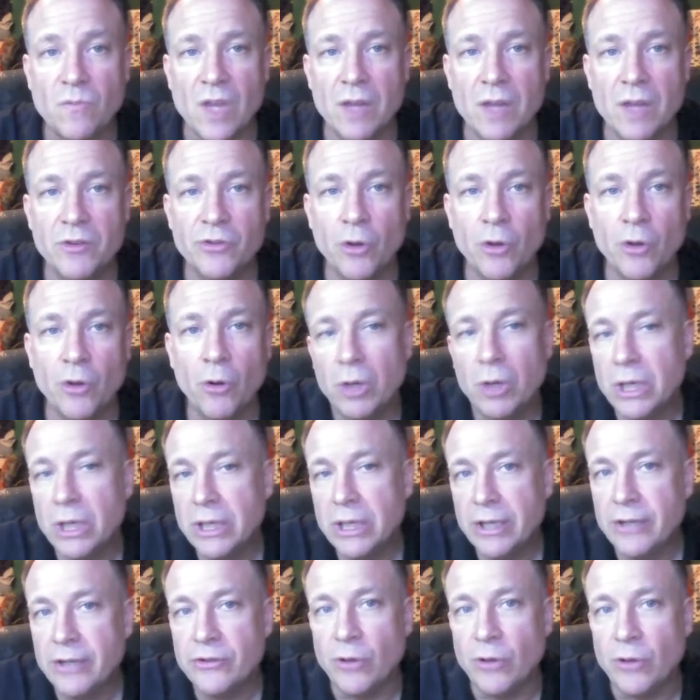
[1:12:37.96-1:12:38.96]
so
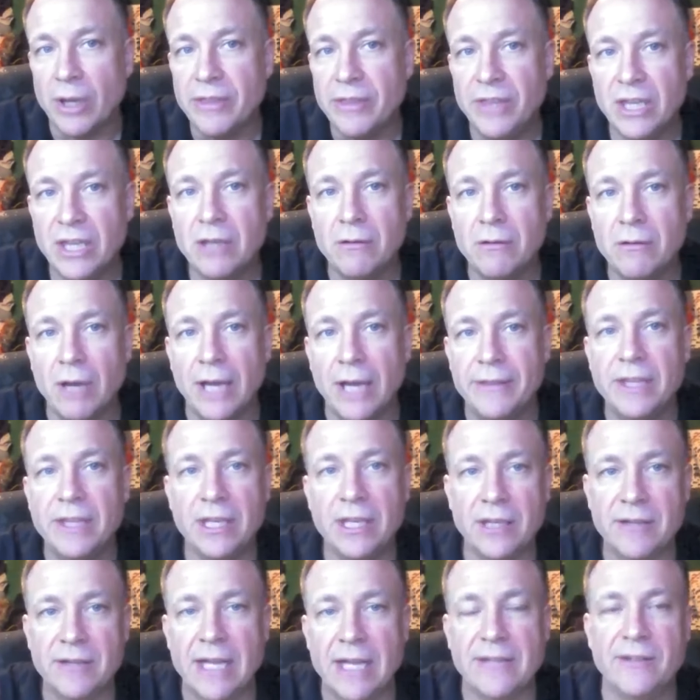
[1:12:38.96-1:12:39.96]
so I think I think
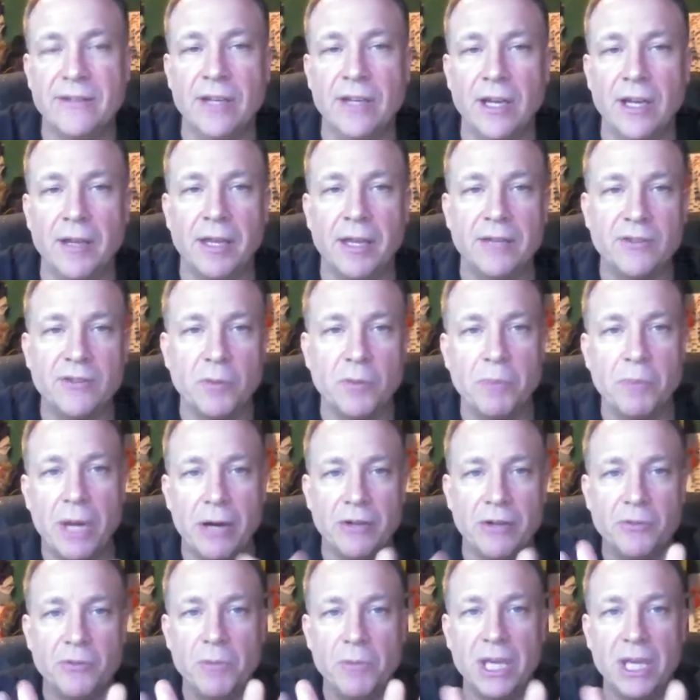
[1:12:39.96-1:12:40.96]
that's it. I guess the
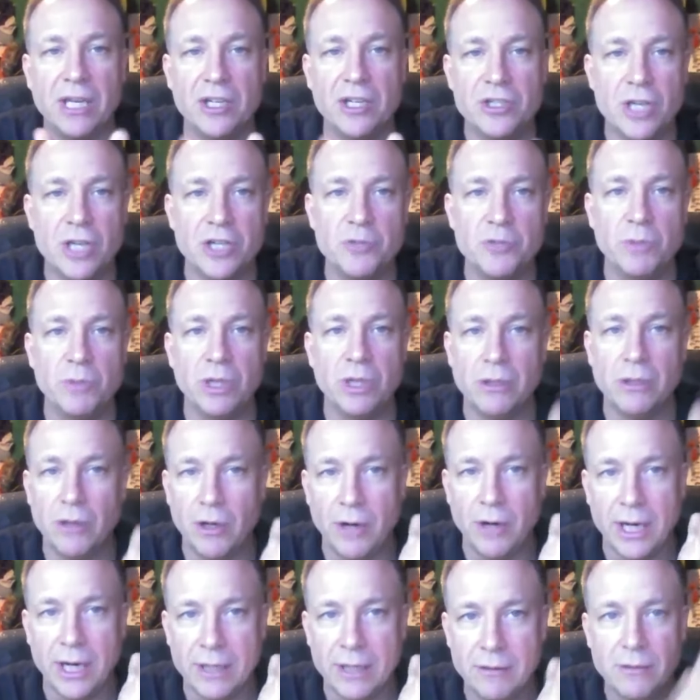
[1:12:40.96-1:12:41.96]
parents make a judgment. All
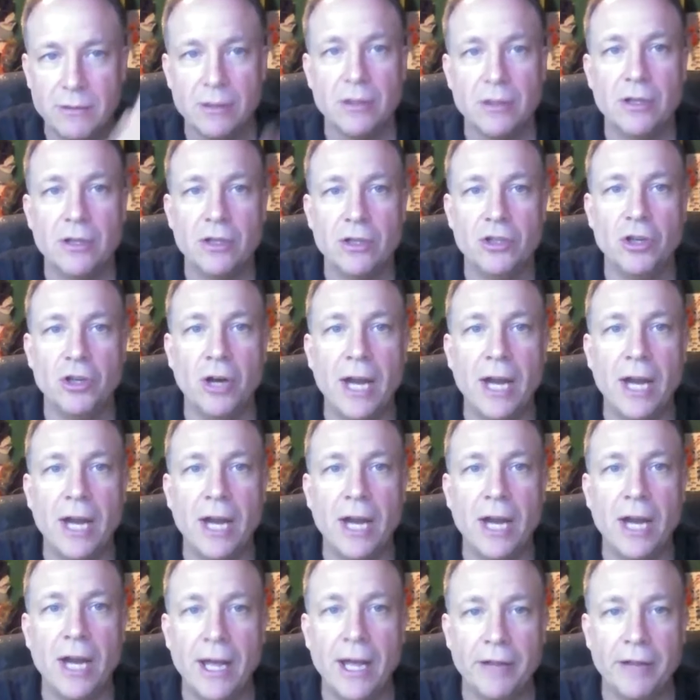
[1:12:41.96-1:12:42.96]
right, you're
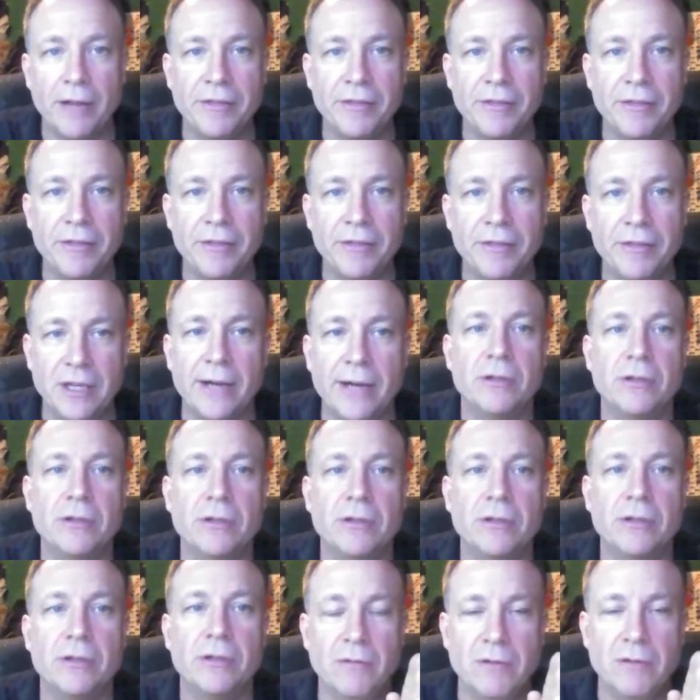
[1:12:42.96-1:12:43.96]
healthy
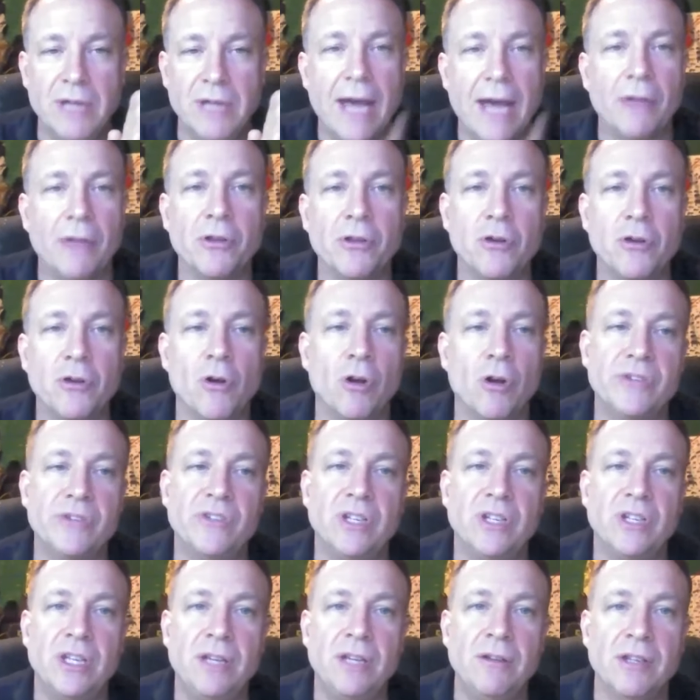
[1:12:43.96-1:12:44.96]
now. Now the goal
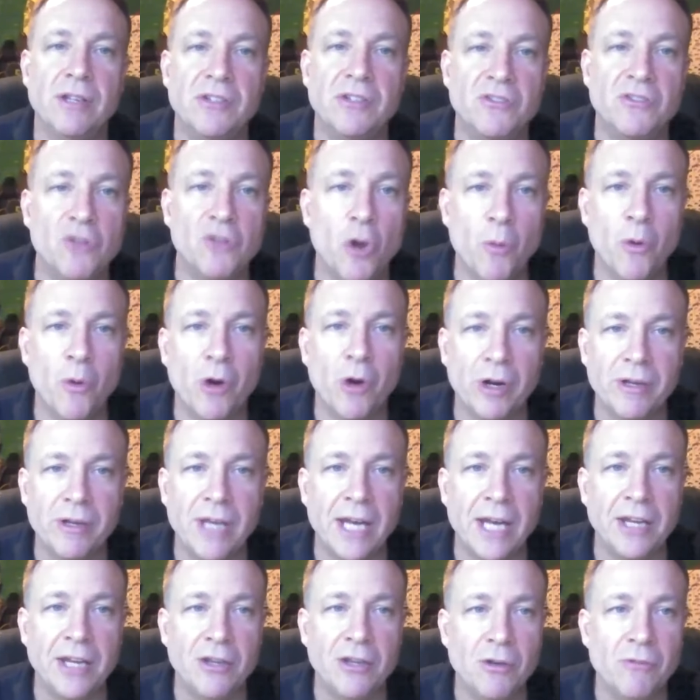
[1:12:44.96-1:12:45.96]
is to is no more
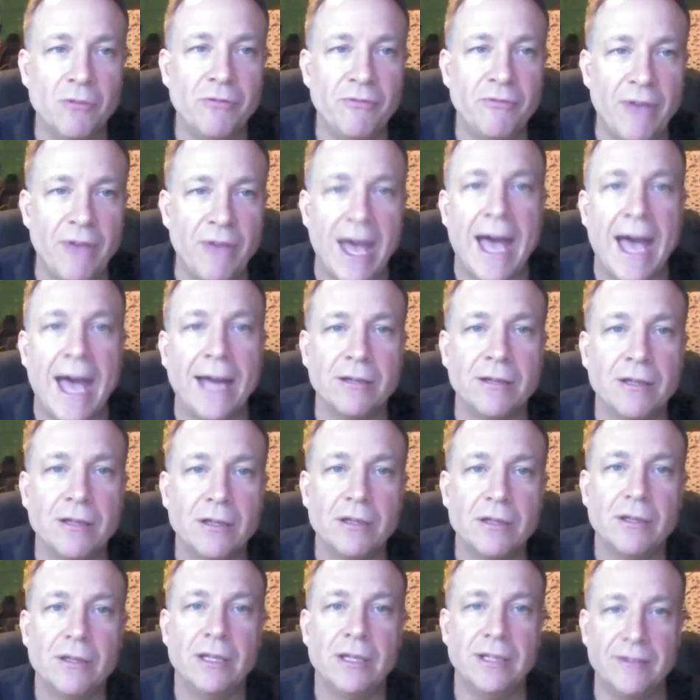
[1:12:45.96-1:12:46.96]
getting you fat.
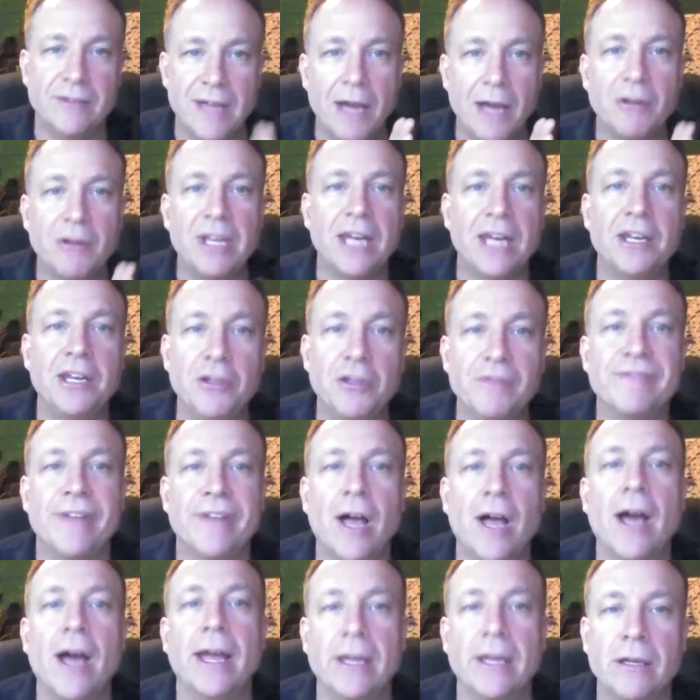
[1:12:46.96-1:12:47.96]
It's now getting you
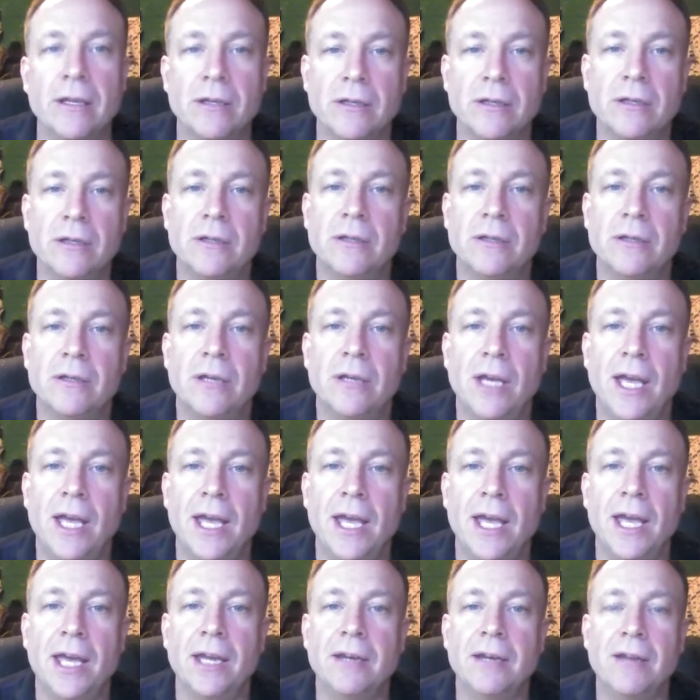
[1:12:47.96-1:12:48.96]
flying,
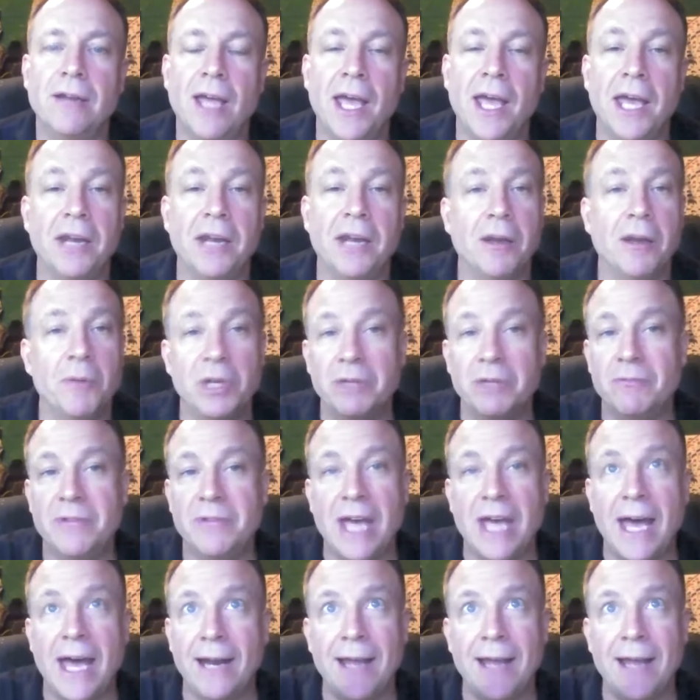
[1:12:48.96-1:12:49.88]
and and I mean that